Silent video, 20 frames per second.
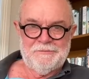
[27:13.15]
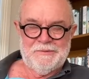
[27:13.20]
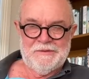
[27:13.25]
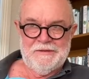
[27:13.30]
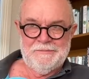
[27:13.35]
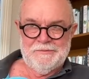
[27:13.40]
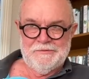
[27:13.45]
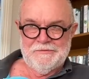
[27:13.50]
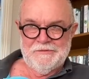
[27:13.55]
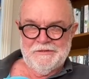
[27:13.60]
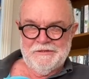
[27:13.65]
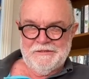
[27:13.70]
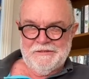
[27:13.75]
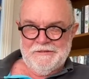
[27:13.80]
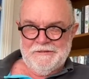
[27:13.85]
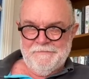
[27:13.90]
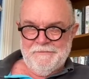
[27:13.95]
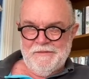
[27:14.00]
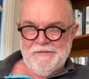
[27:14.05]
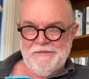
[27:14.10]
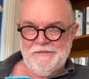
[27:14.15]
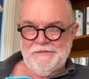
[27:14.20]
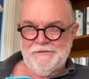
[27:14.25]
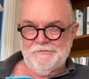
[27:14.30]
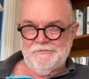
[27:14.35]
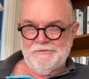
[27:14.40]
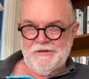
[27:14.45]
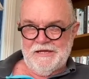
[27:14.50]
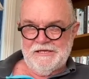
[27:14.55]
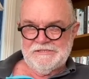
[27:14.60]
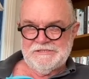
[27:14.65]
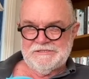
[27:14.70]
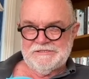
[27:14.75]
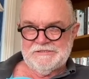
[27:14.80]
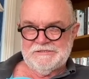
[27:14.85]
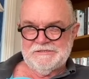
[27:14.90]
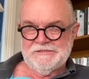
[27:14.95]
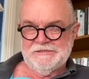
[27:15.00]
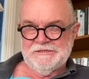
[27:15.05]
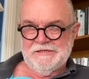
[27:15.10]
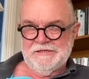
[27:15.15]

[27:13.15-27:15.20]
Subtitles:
people. The race